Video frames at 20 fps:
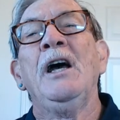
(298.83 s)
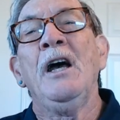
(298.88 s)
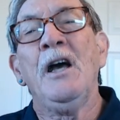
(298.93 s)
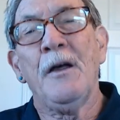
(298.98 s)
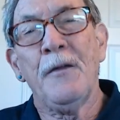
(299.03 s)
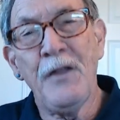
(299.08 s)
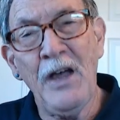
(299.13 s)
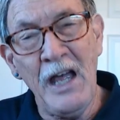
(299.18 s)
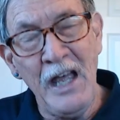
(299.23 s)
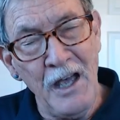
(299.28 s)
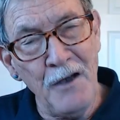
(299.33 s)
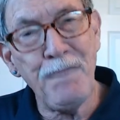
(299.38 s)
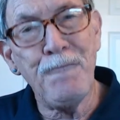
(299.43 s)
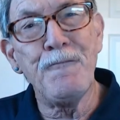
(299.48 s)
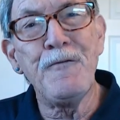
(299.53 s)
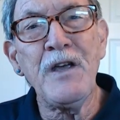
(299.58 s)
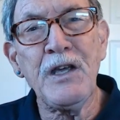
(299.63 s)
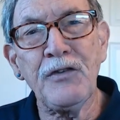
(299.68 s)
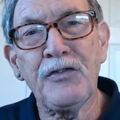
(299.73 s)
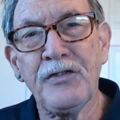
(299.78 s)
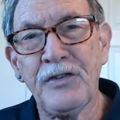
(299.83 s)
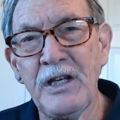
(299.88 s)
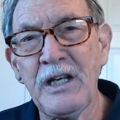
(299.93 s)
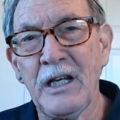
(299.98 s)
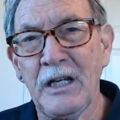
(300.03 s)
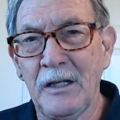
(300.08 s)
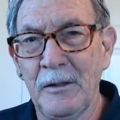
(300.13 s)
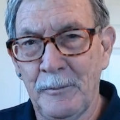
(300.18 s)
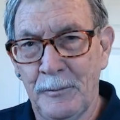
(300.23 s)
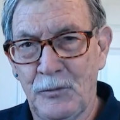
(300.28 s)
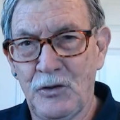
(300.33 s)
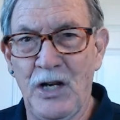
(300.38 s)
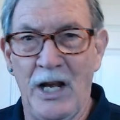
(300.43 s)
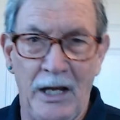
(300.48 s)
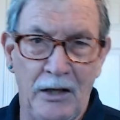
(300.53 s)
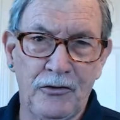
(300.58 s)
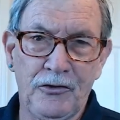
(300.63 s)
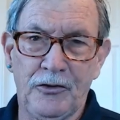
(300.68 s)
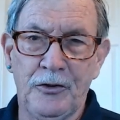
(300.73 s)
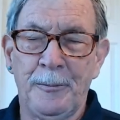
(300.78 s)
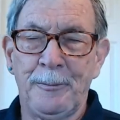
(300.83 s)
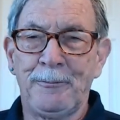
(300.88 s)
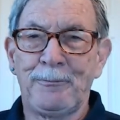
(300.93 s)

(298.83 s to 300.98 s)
the FVC test.